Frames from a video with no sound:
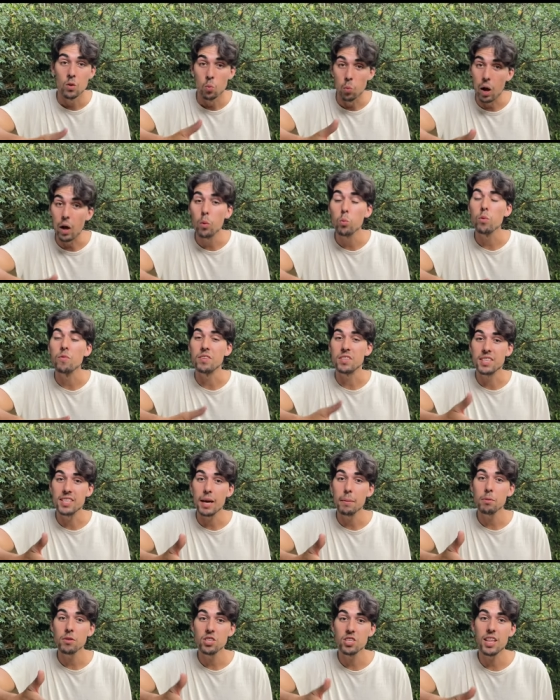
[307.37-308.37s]
well, we've
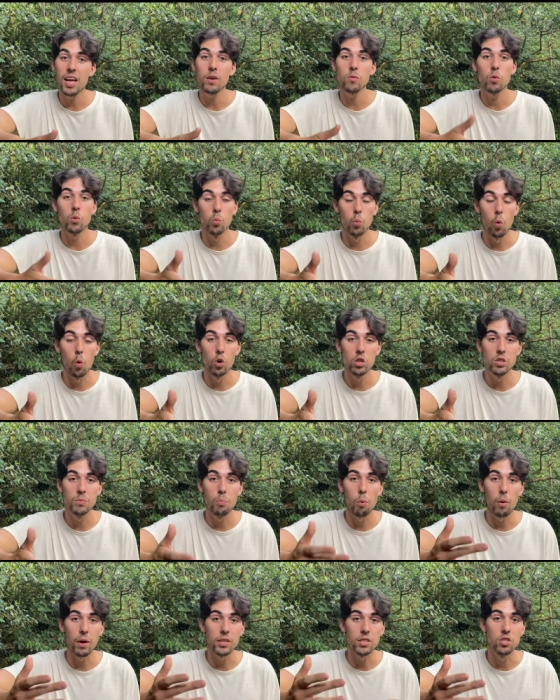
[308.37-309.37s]
established that rewards
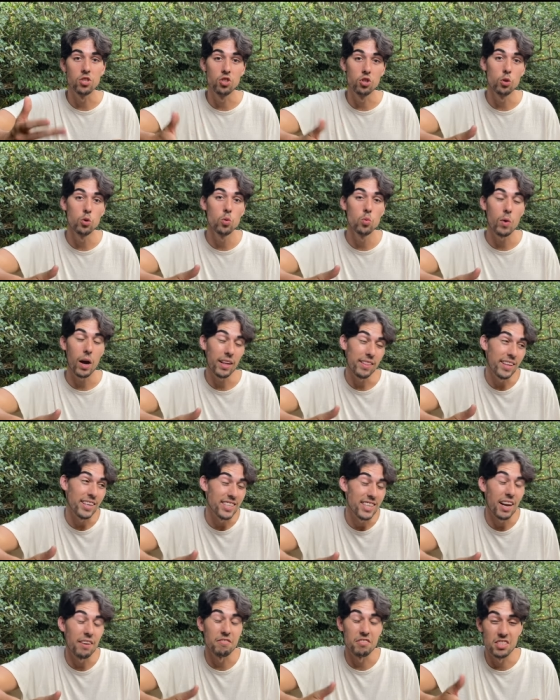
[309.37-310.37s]
points do at
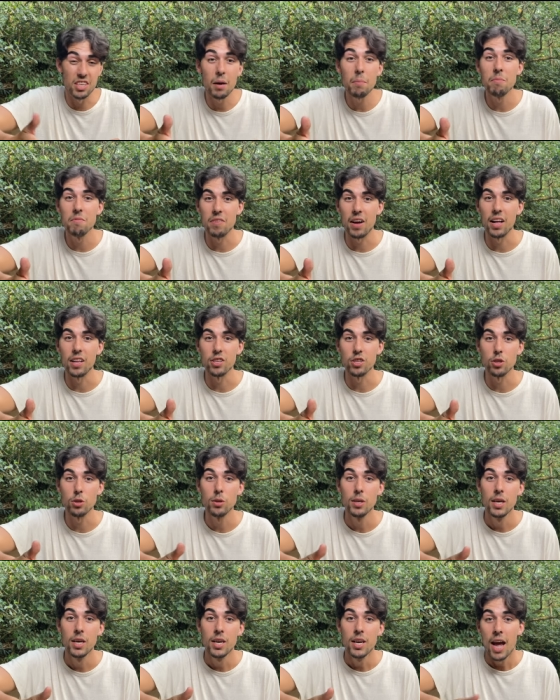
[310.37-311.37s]
least have some value,
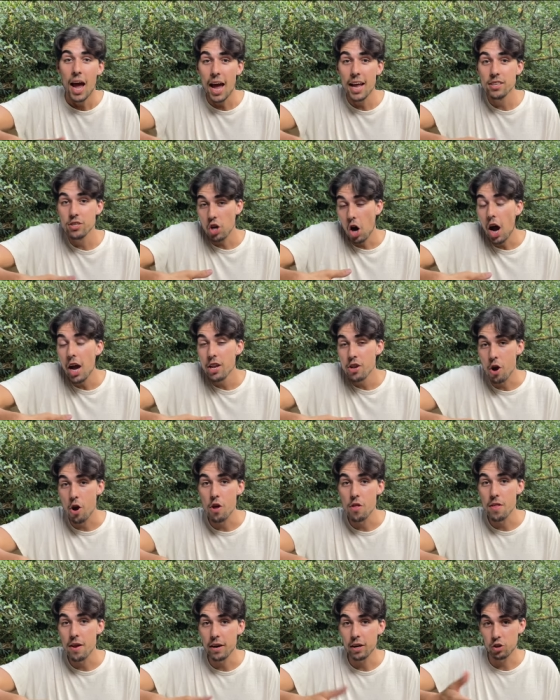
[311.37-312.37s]
and I know
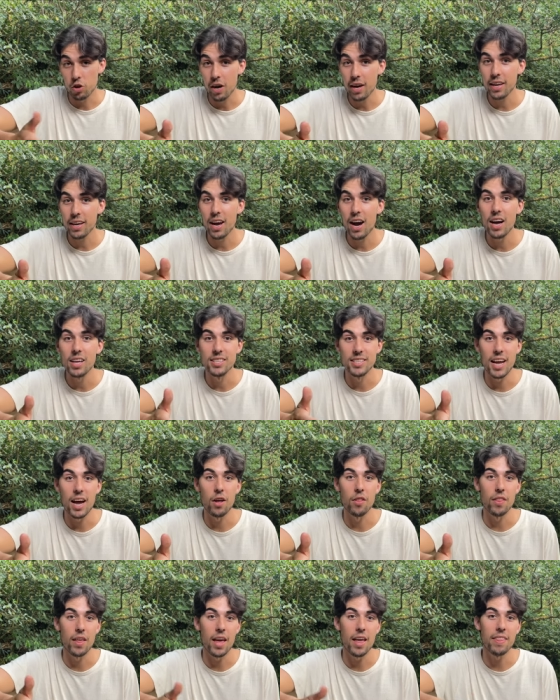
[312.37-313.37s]
there are credit cards
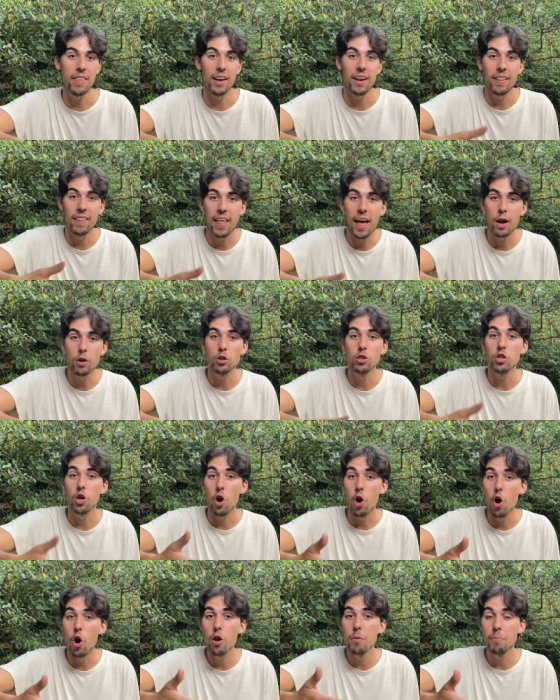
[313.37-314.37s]
out there that allow you to
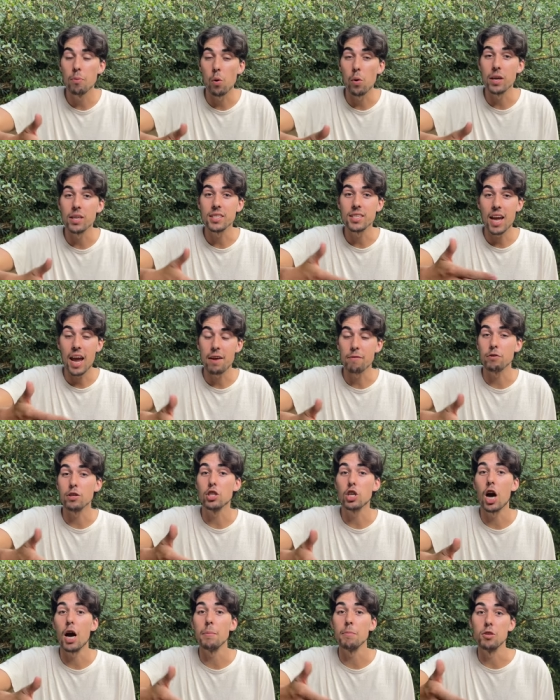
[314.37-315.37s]
earn points every
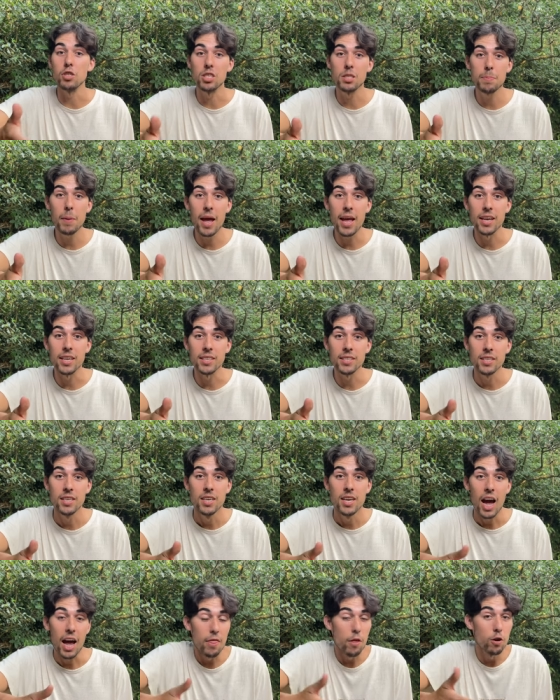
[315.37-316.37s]
time you spend,
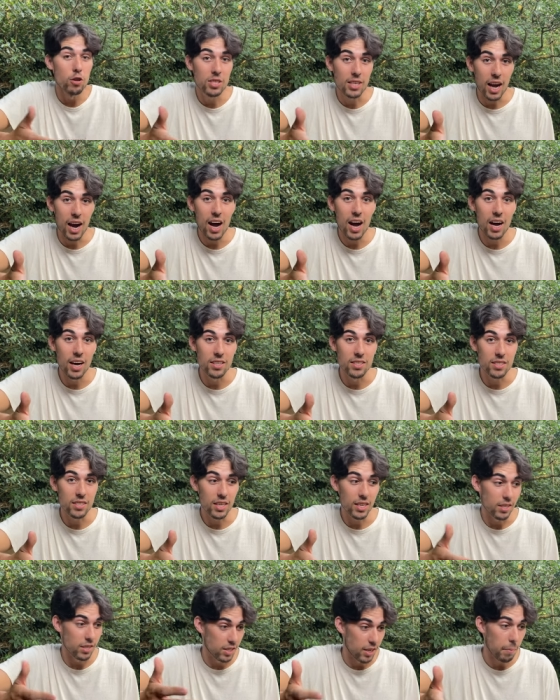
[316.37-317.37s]
and those cards
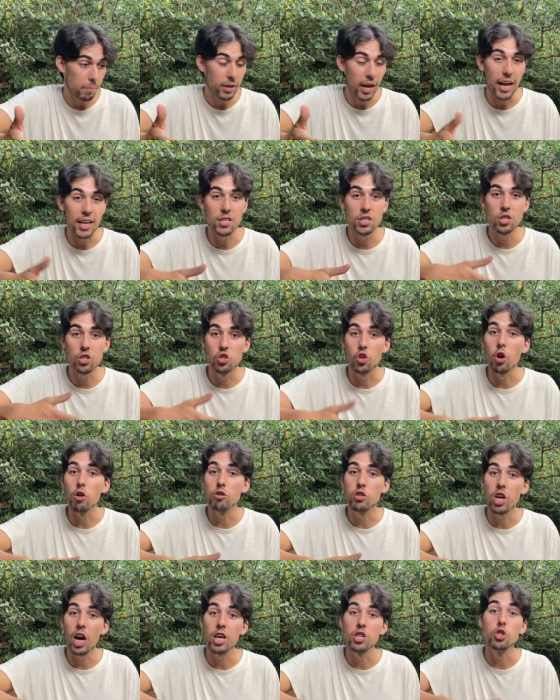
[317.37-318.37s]
in some cases don't
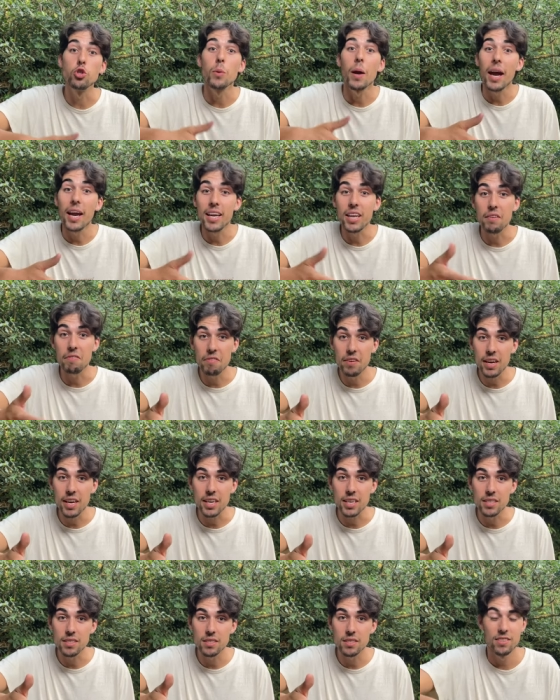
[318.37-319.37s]
charge you any
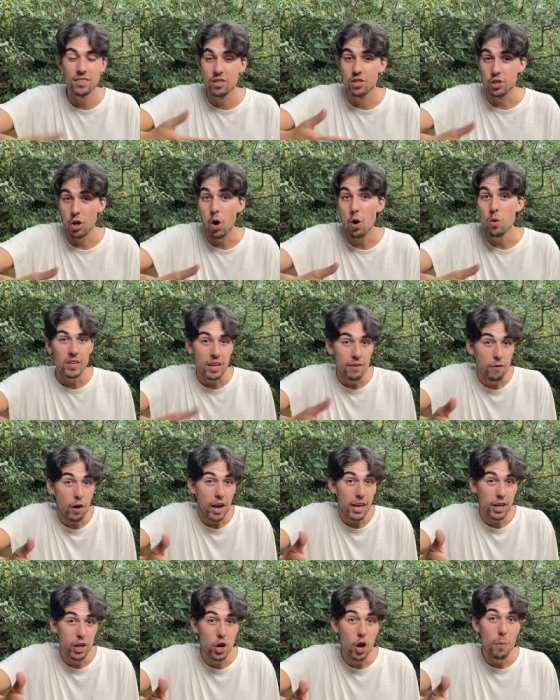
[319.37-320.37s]
fees. So if I
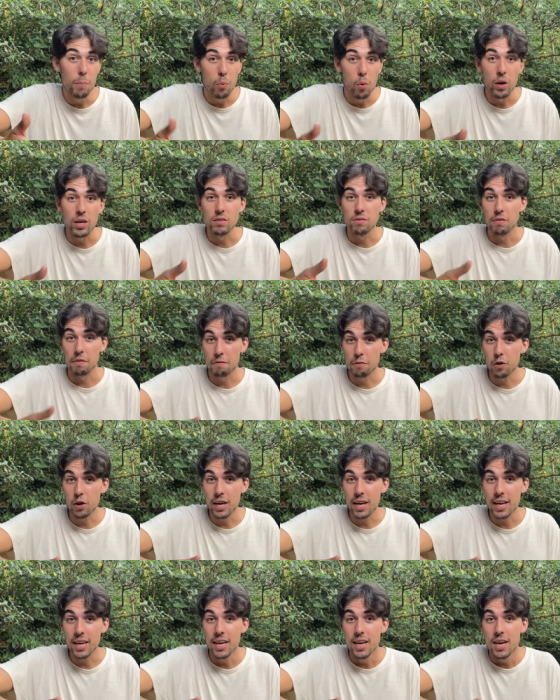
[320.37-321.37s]
can earn points for
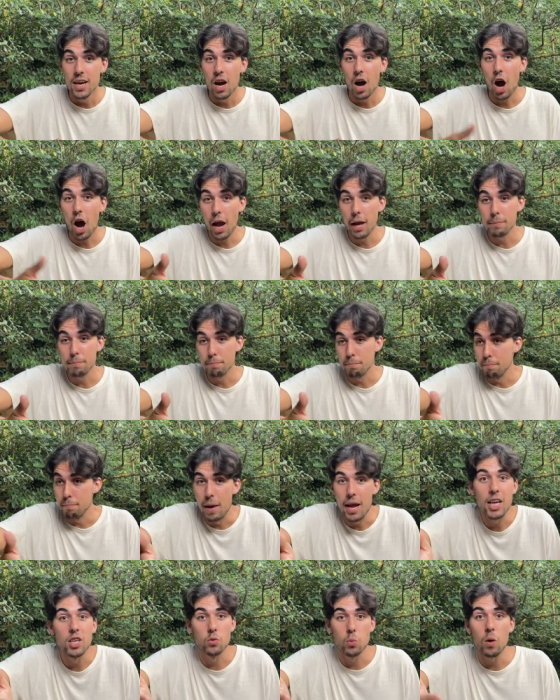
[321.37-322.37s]
free, I
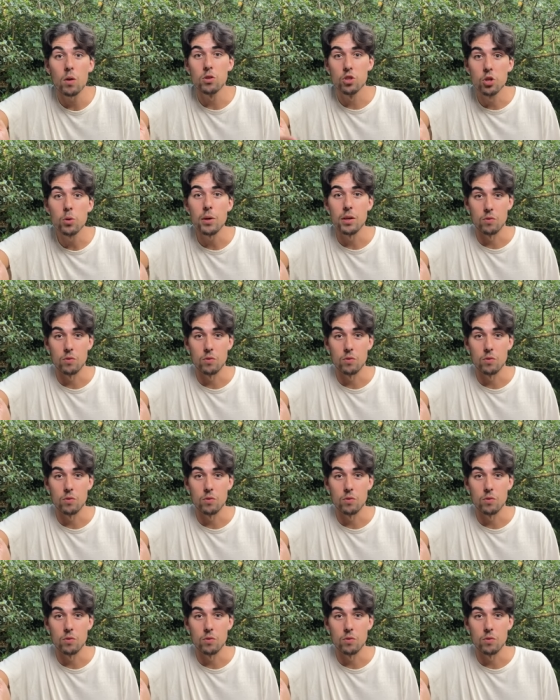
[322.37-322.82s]
may as well do it,